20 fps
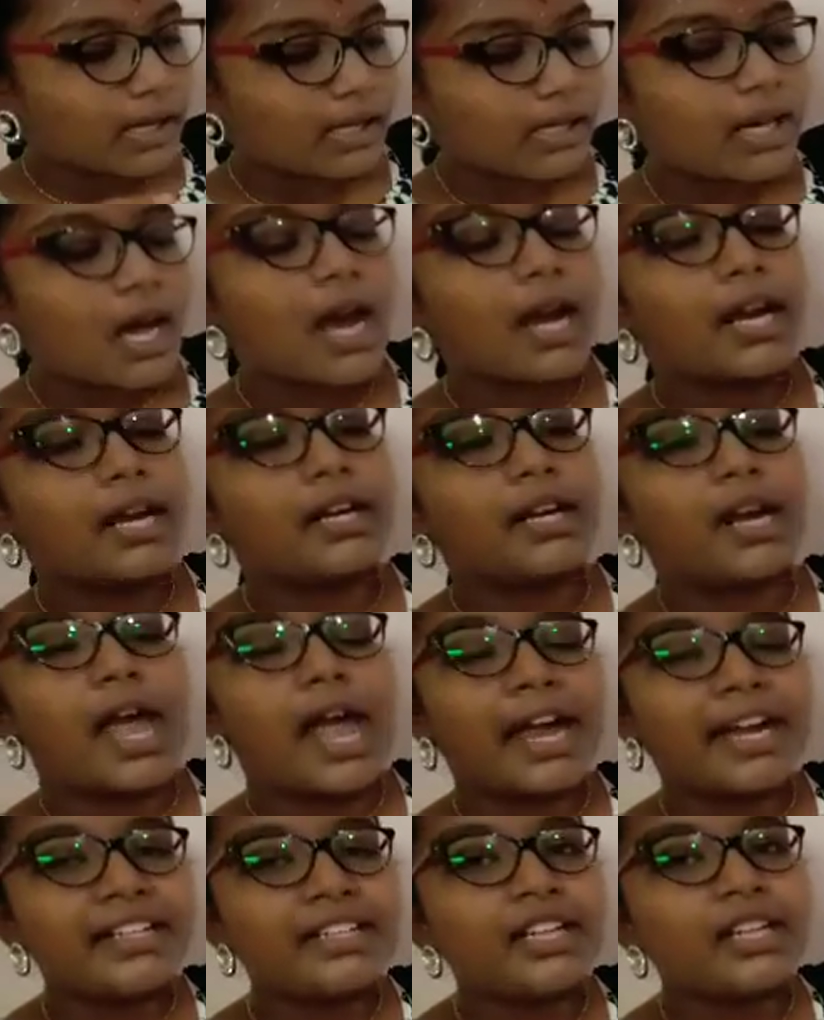here in
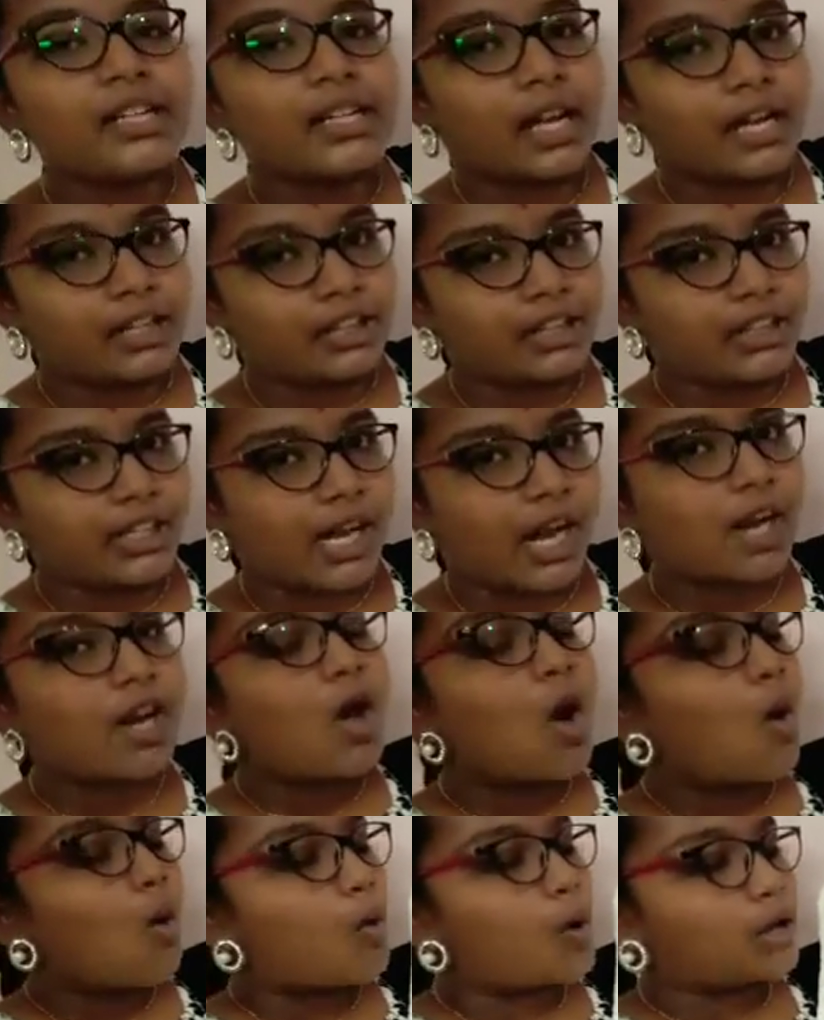
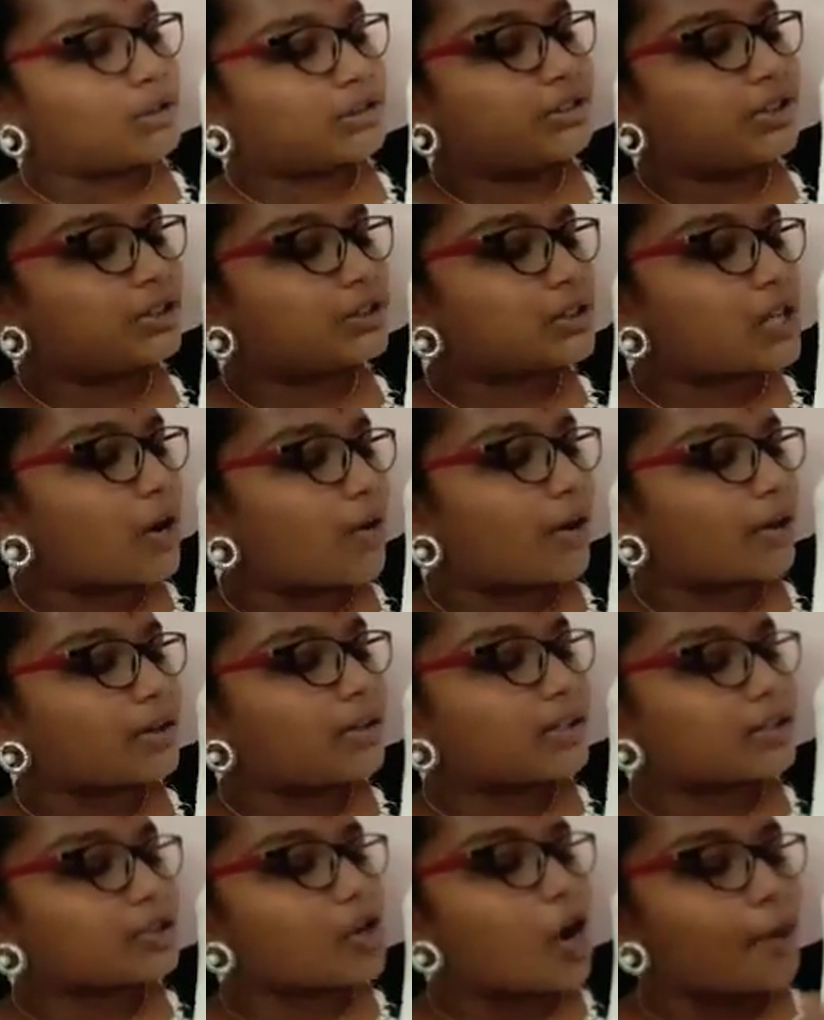1898 was discovered
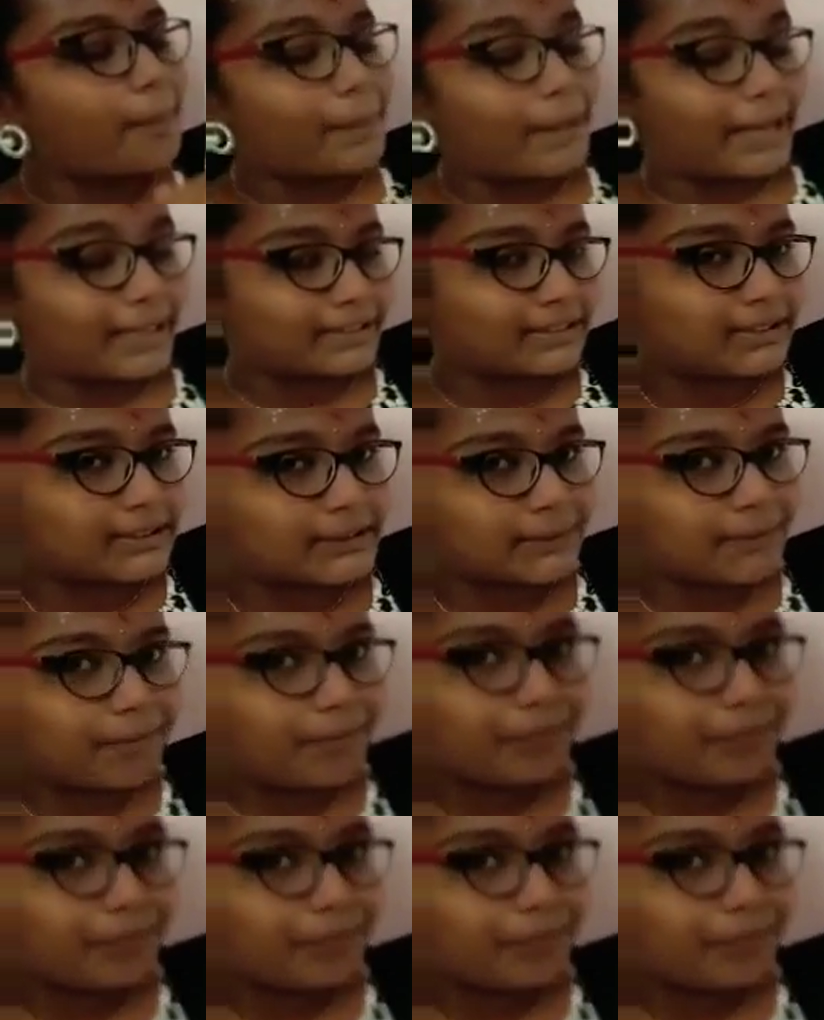this complex.